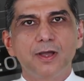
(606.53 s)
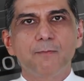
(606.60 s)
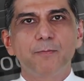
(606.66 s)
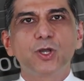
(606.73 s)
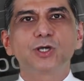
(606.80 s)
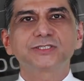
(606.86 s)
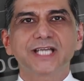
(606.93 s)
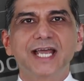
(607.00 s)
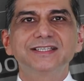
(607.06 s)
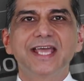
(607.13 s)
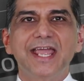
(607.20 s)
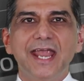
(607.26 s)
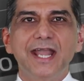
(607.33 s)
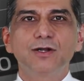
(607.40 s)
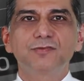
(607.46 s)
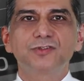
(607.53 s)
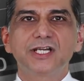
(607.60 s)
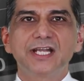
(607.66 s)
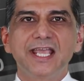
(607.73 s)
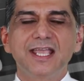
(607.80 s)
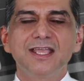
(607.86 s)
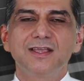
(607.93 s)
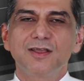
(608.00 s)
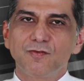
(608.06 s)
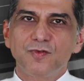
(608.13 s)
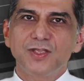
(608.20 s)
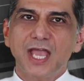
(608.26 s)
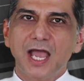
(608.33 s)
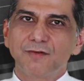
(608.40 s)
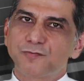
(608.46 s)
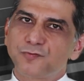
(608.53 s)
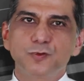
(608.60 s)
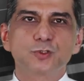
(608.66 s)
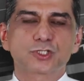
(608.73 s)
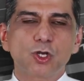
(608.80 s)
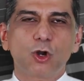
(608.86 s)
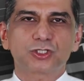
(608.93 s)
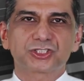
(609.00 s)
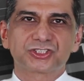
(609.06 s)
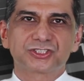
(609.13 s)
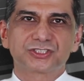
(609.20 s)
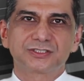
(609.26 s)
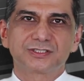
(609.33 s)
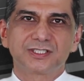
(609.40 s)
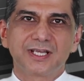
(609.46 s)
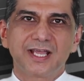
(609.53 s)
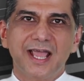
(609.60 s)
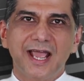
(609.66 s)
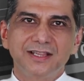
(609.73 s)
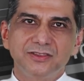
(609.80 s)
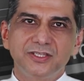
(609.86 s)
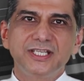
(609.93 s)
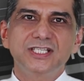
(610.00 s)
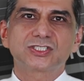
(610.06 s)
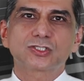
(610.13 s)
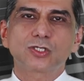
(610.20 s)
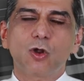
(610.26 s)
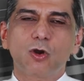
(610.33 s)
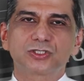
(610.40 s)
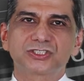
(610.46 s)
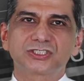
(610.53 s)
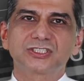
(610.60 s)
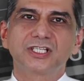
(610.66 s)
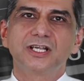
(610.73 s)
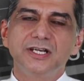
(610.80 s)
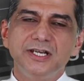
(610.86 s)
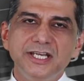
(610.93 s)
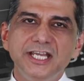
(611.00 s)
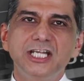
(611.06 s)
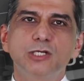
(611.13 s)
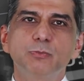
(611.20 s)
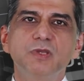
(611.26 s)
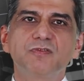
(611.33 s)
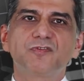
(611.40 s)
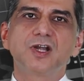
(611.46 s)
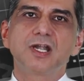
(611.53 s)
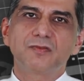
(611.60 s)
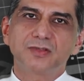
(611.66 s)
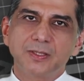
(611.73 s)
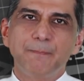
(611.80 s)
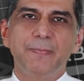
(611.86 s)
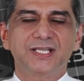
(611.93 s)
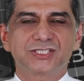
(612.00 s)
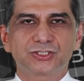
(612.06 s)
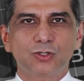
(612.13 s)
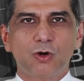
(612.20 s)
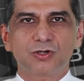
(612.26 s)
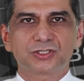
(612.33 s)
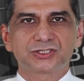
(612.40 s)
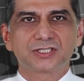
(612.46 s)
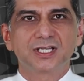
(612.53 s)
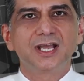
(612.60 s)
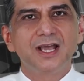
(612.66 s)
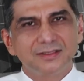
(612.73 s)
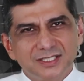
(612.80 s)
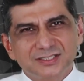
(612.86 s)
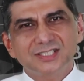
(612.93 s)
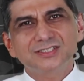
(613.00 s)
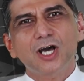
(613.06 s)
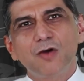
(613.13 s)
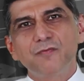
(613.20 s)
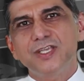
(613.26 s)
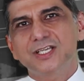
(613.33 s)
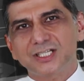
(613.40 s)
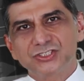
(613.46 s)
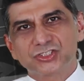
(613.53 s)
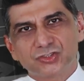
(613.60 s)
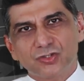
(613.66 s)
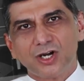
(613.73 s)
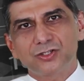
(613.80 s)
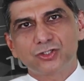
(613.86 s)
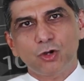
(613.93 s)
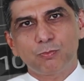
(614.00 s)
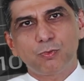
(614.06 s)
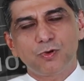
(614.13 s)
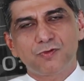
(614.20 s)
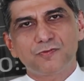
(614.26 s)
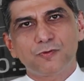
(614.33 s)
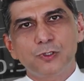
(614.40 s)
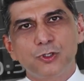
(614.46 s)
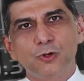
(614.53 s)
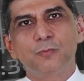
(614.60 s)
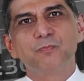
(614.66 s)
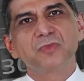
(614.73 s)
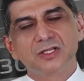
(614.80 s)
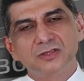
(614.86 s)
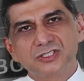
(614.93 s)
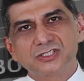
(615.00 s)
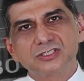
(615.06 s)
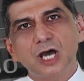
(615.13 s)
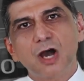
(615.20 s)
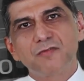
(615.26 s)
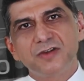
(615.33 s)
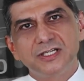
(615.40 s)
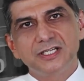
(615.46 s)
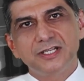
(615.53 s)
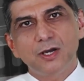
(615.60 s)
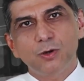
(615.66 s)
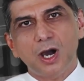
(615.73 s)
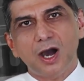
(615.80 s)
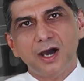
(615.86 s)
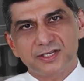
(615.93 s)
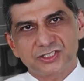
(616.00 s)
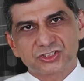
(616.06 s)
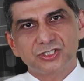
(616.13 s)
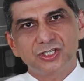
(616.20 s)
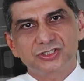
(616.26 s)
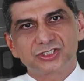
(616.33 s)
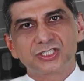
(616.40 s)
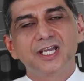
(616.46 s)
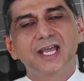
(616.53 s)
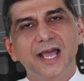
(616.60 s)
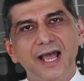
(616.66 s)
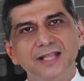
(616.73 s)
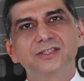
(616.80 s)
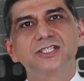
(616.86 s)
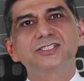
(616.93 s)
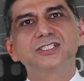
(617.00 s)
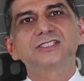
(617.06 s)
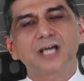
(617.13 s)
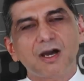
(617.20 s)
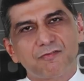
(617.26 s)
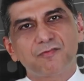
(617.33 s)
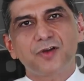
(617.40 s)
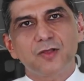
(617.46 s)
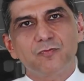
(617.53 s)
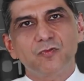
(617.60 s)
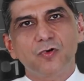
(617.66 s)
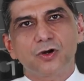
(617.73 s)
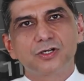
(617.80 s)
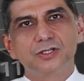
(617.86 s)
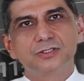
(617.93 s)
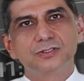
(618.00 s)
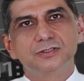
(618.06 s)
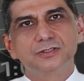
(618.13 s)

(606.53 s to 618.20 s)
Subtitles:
because at the end of the day, we have few slots and these slots need to be filled with the best stocks. This is how we construct your portfolio. This is how we do our research, and this is our framework.